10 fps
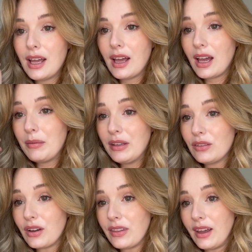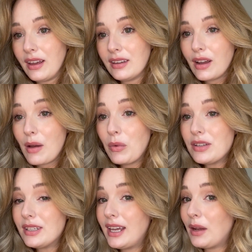I mean, look at that. And
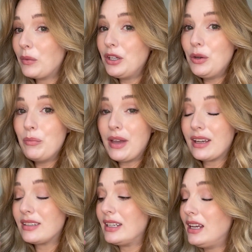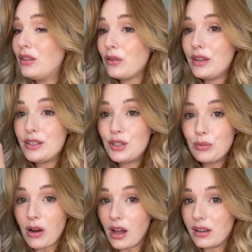once again, when you mix either of these two
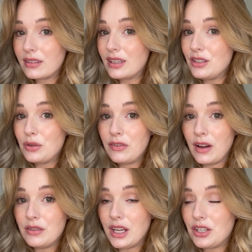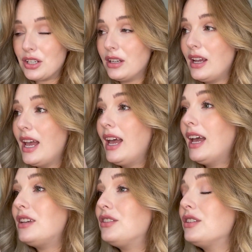products into a foundation,
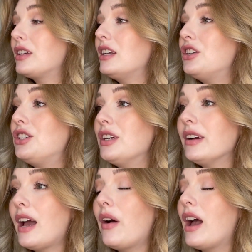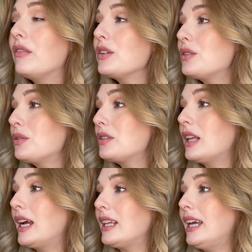it's just gonna shear it out ever so
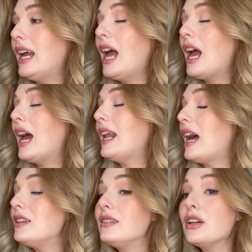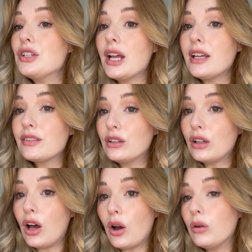slightly and add such a nice
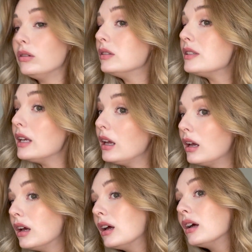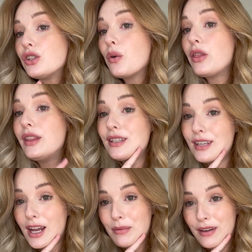glow, see? So on this
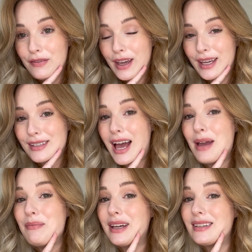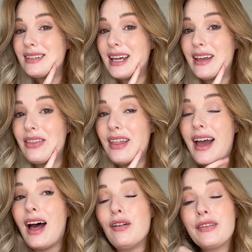side of my face, I mixed in the
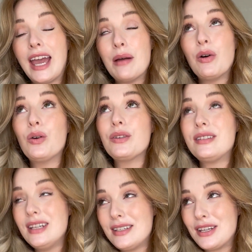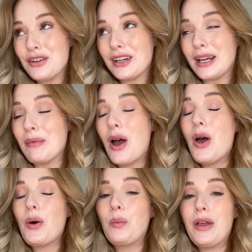e.l.f. Camo CC Cream
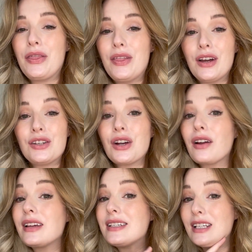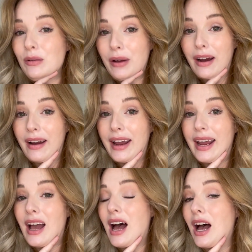with the Charlotte
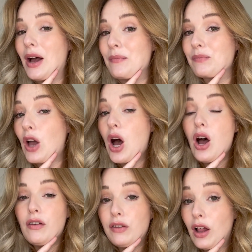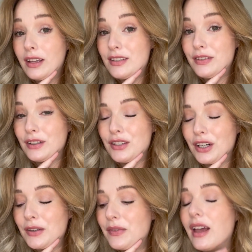Tilbury Flawless
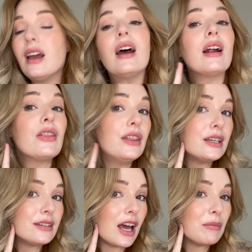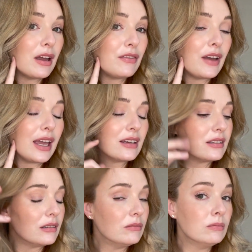Filter. And on this side of my
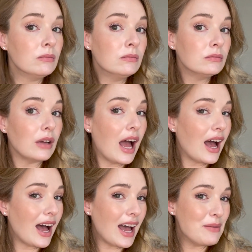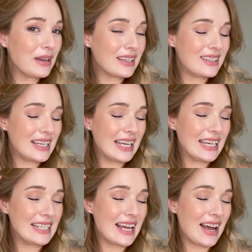face, I mixed
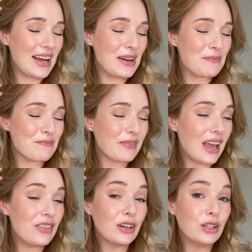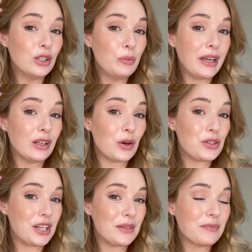in the Lumi
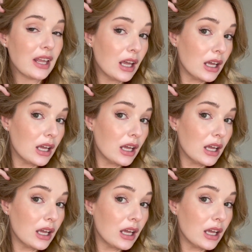Glotion.